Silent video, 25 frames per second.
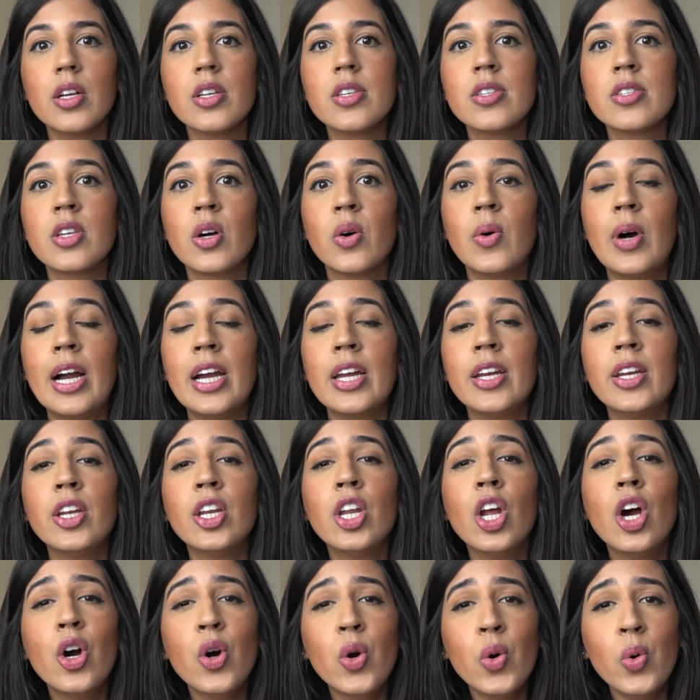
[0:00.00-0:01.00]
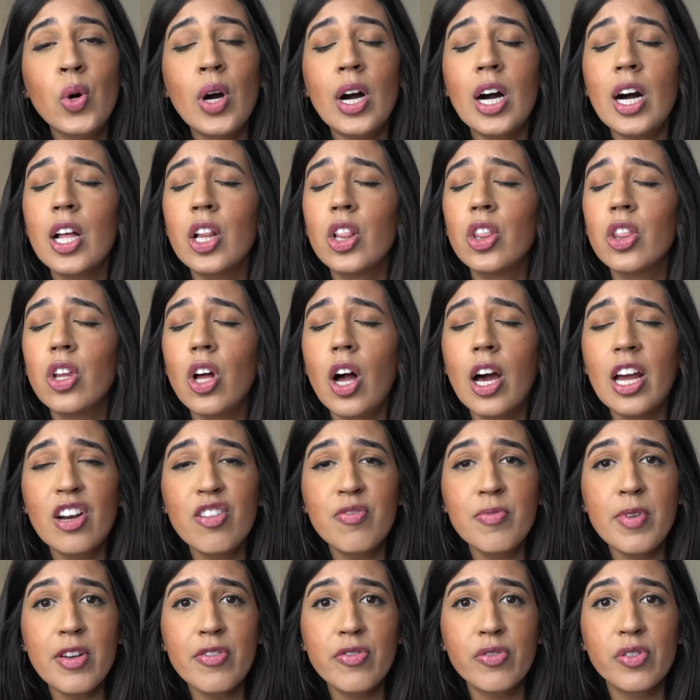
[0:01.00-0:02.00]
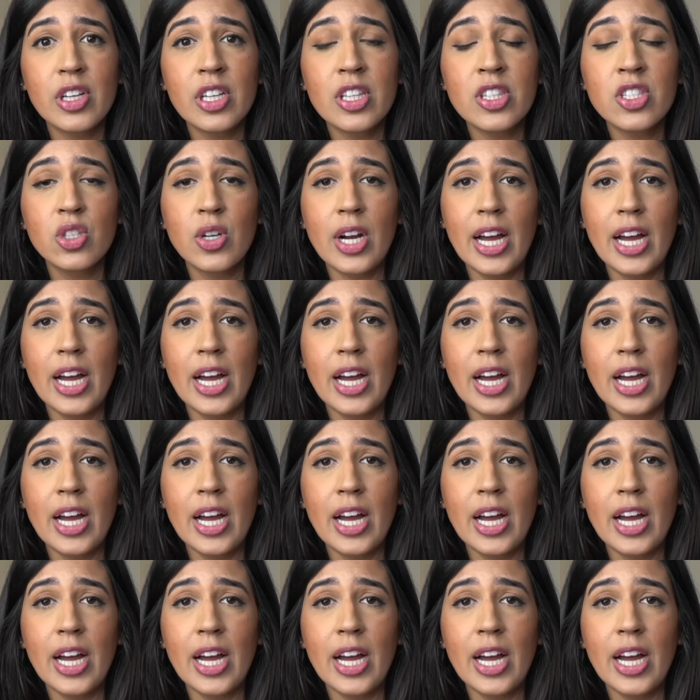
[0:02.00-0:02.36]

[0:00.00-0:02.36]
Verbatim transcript: So I know a lot of my friends